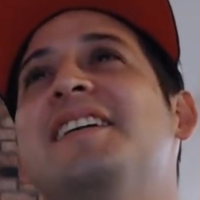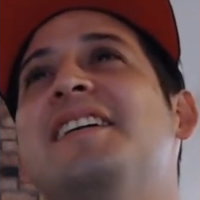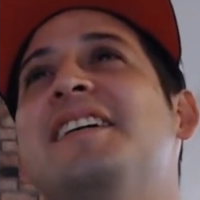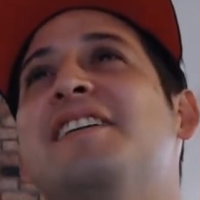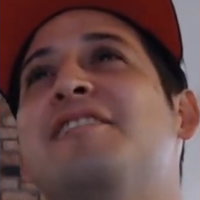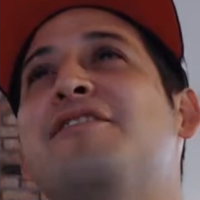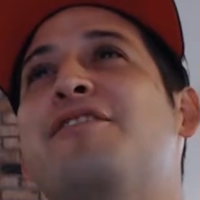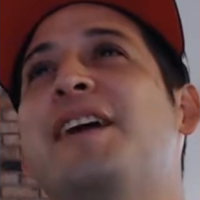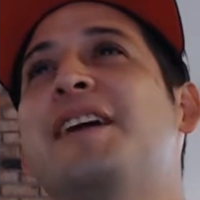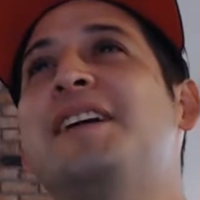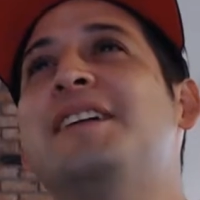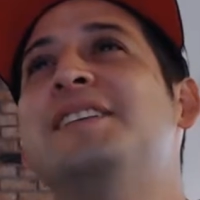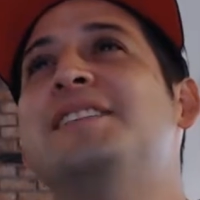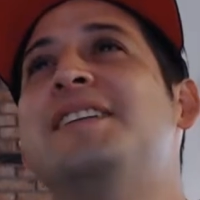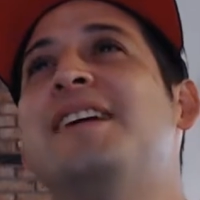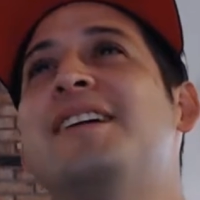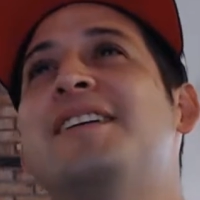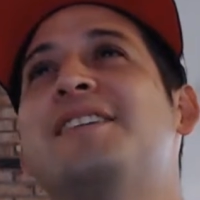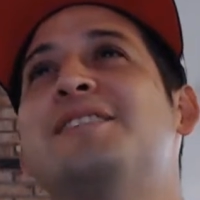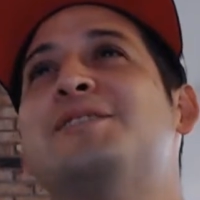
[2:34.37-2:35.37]
Frankie's
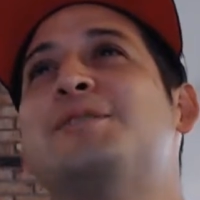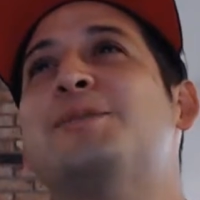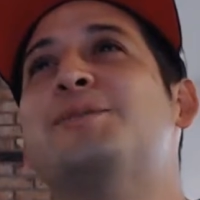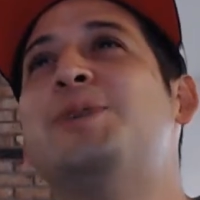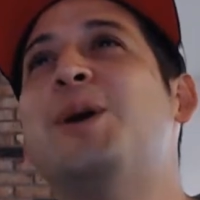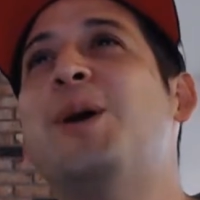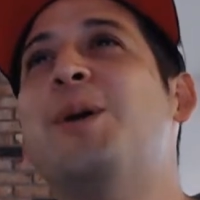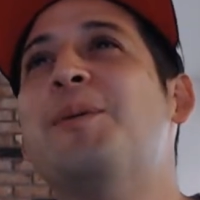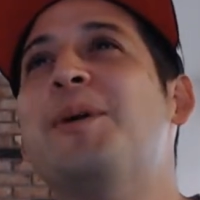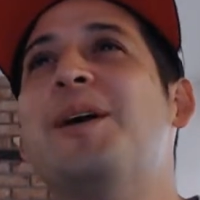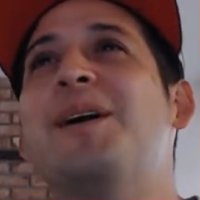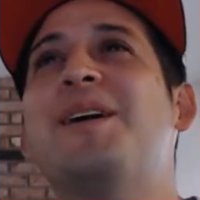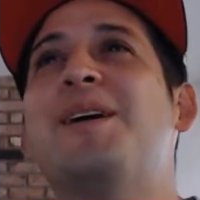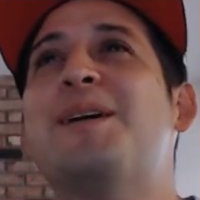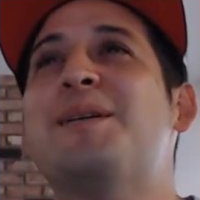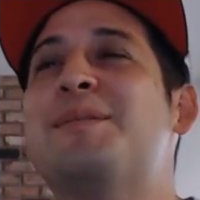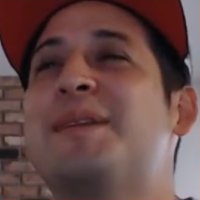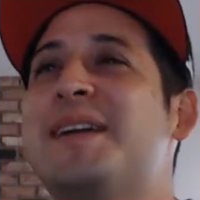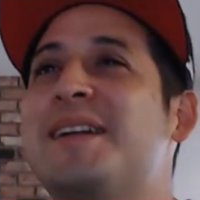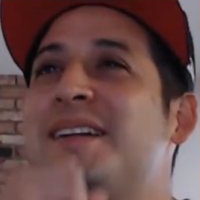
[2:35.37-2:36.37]
hair so dope.
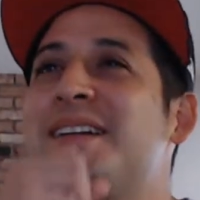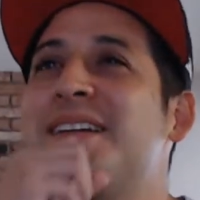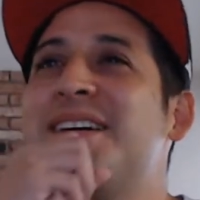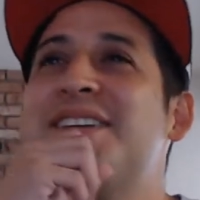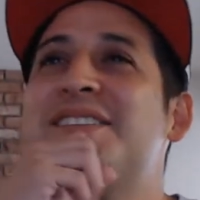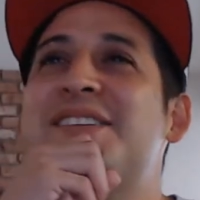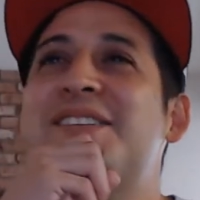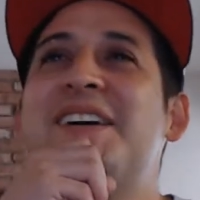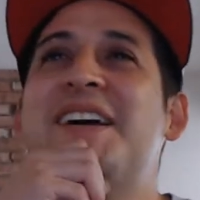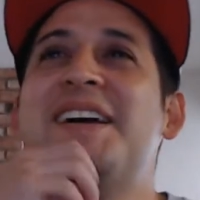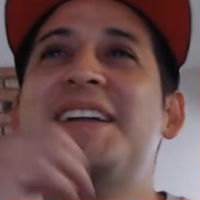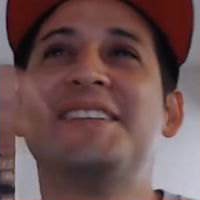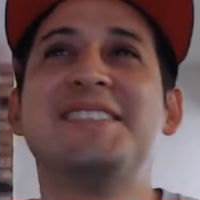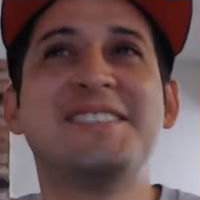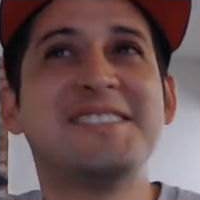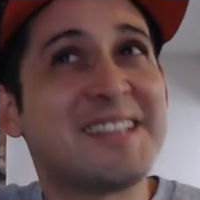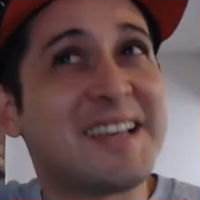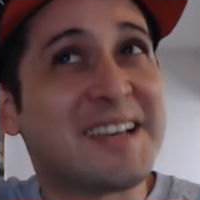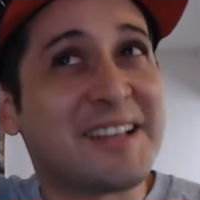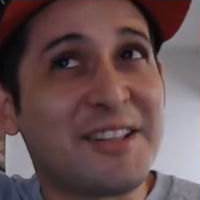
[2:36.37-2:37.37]
Oh man, I love it, man. It's
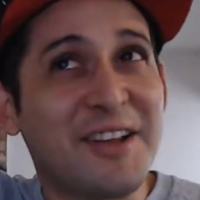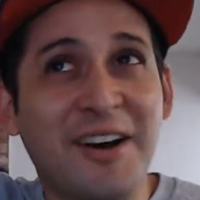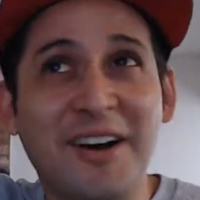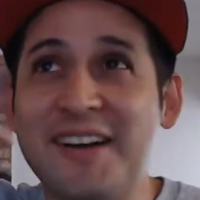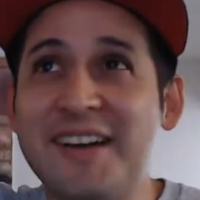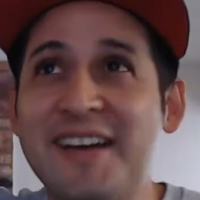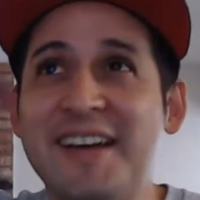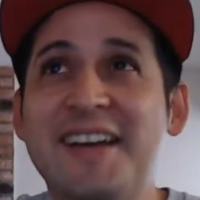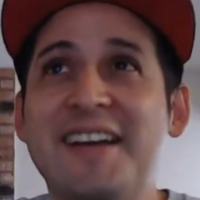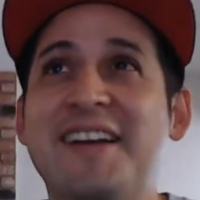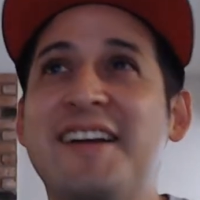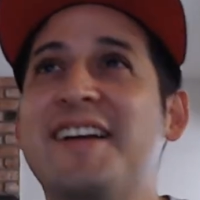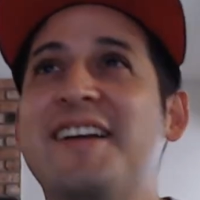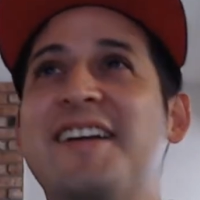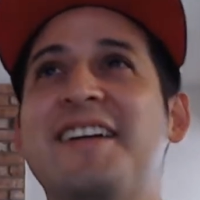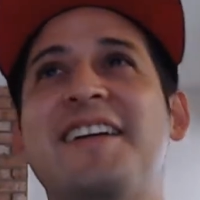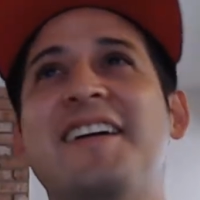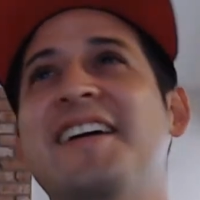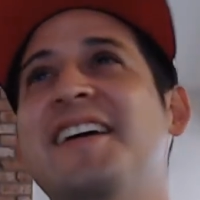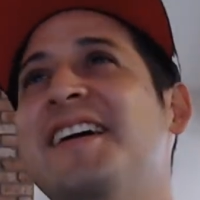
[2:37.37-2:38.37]
just like long
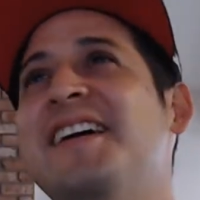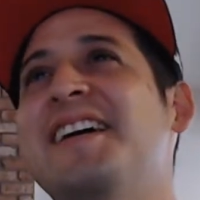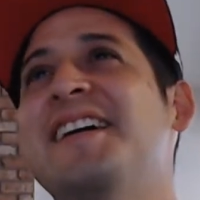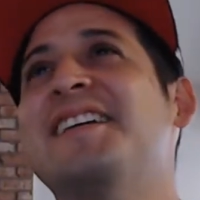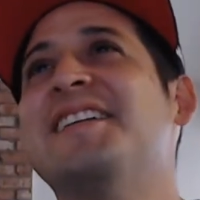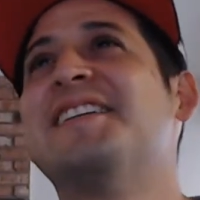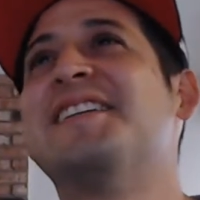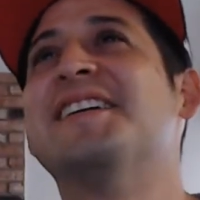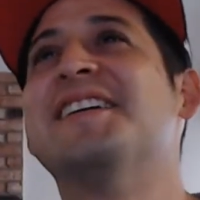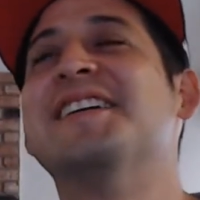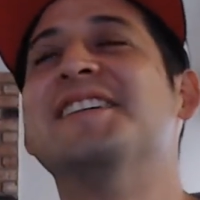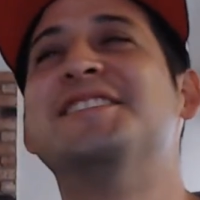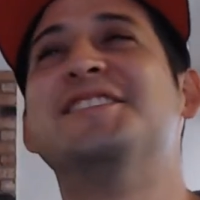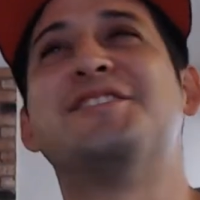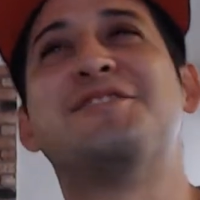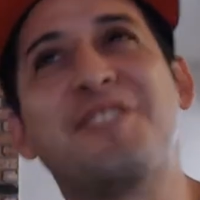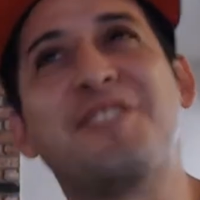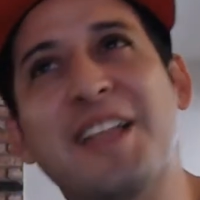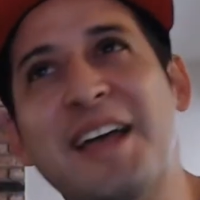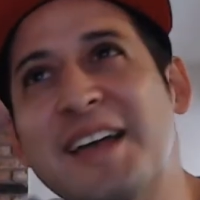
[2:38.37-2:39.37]
hair,
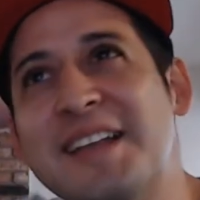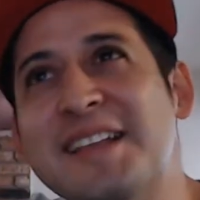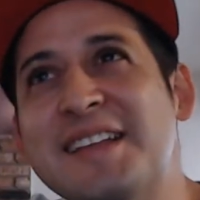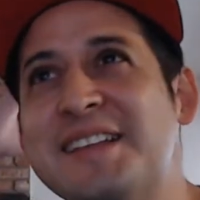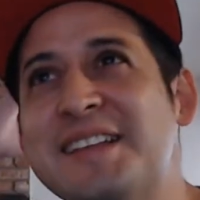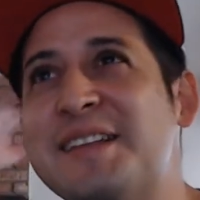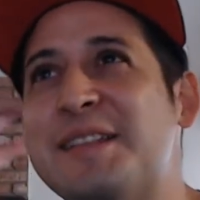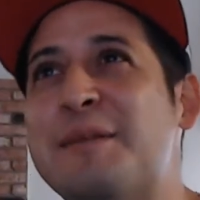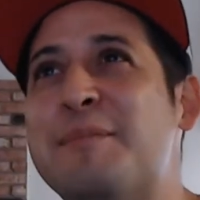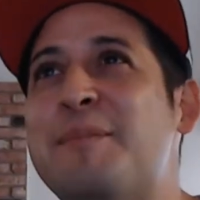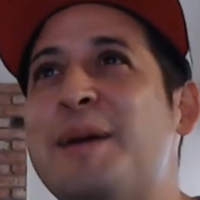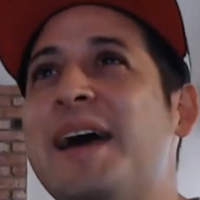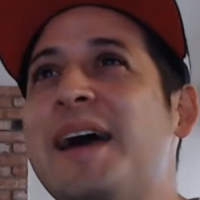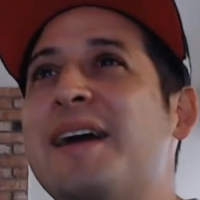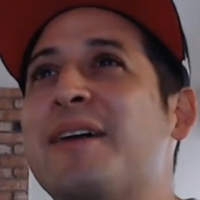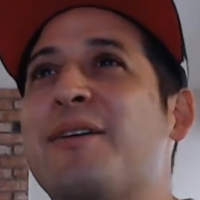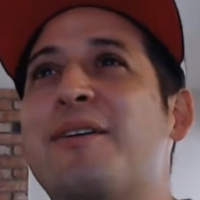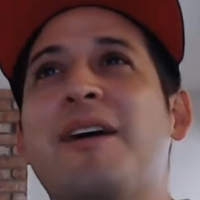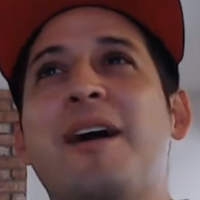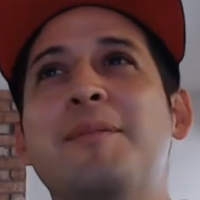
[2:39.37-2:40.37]
just flailing in the back.
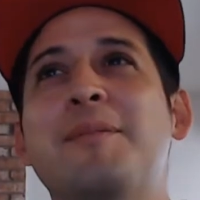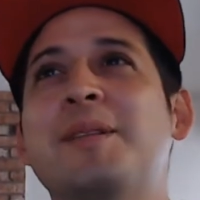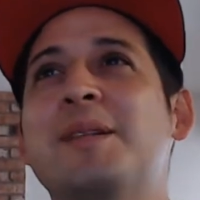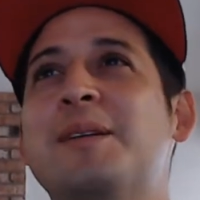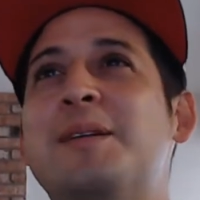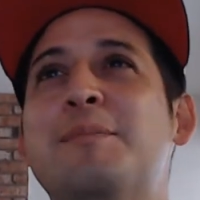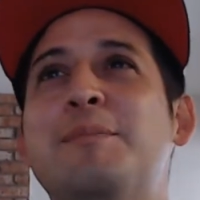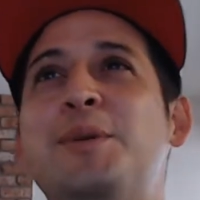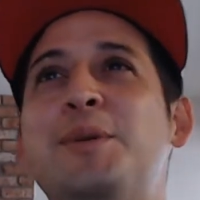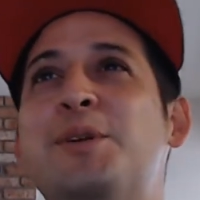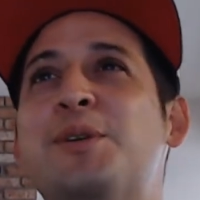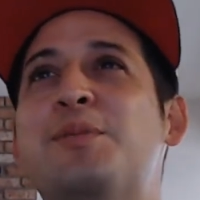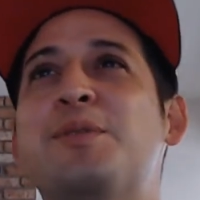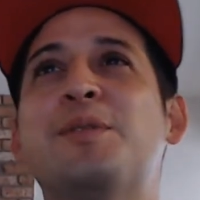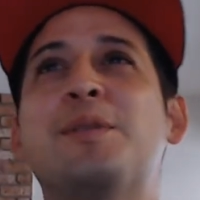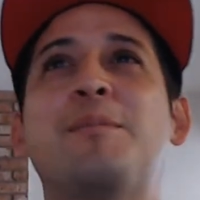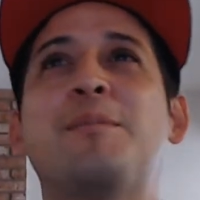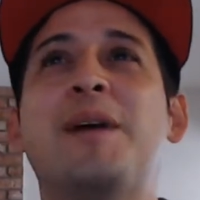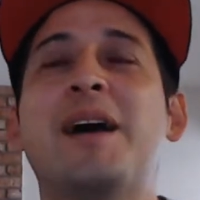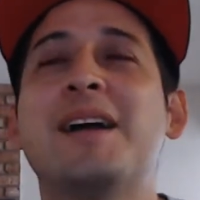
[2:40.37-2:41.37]
Robin looking beautiful in
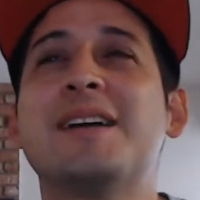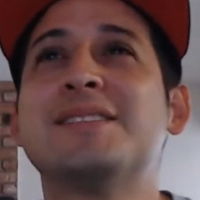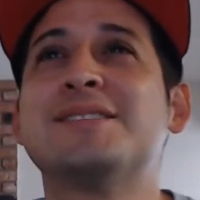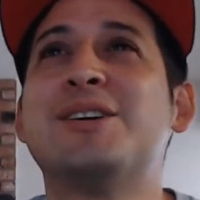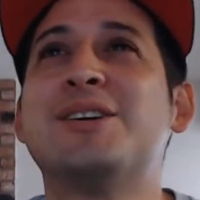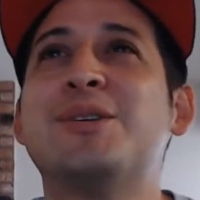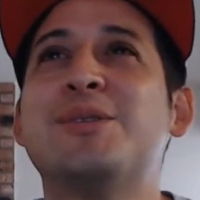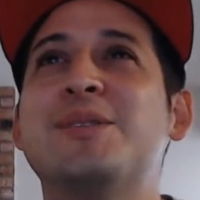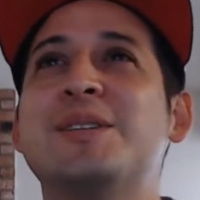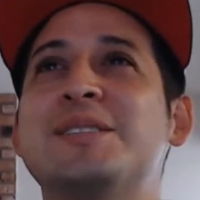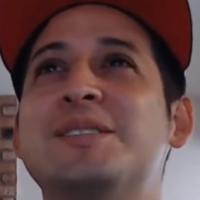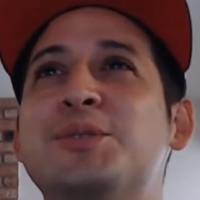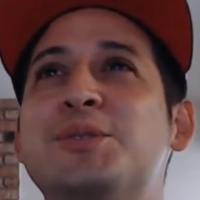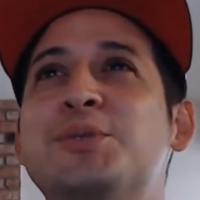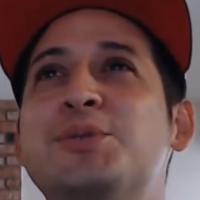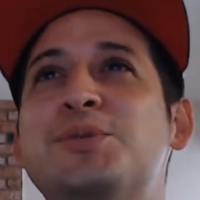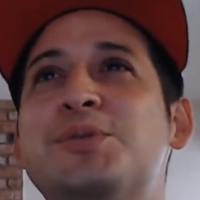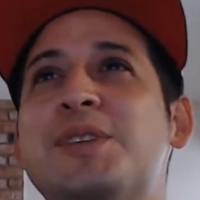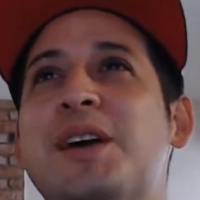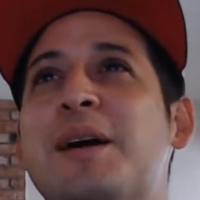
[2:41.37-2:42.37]
the back as always.
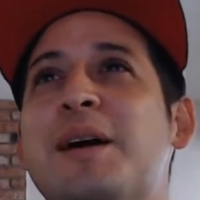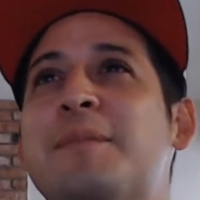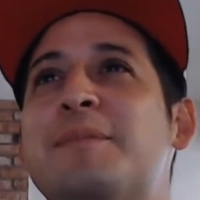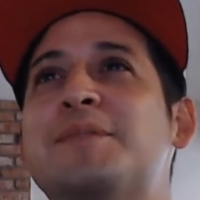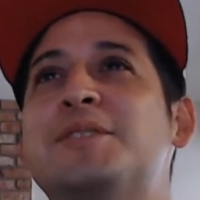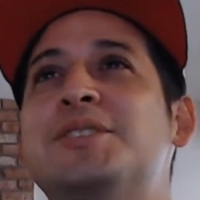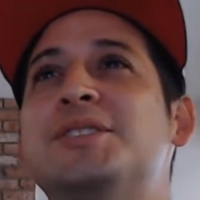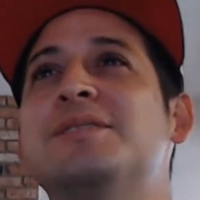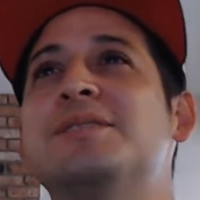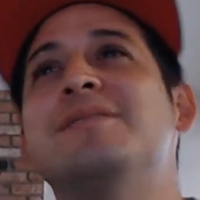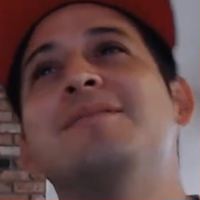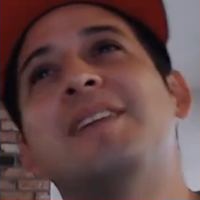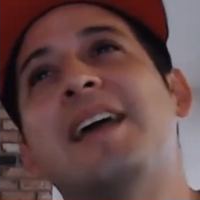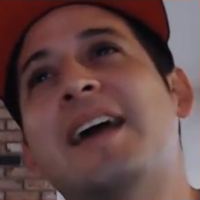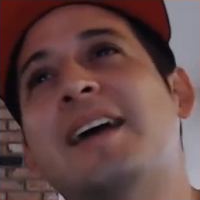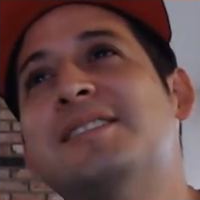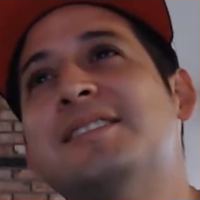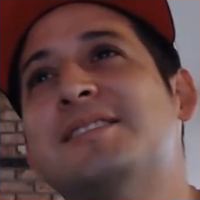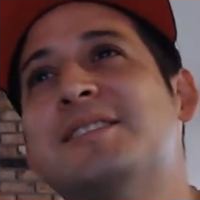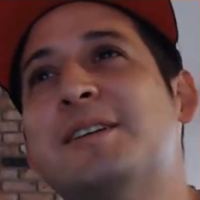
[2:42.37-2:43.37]
Usopp,
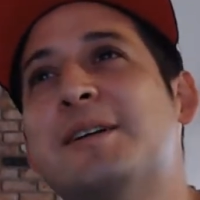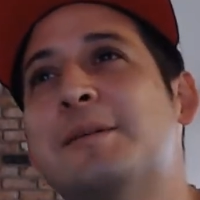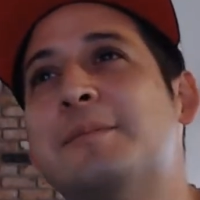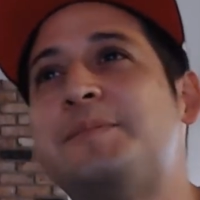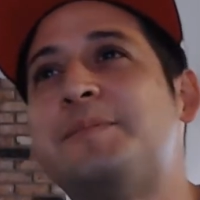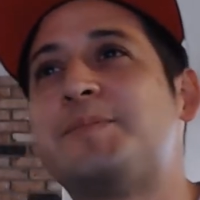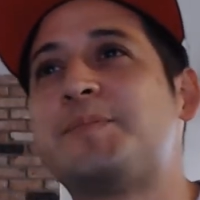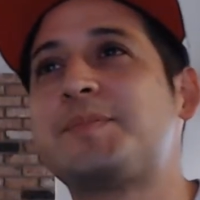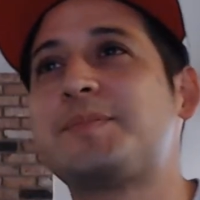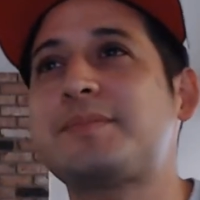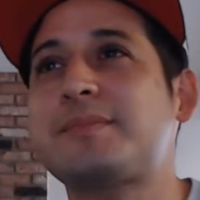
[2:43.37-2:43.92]
hands up.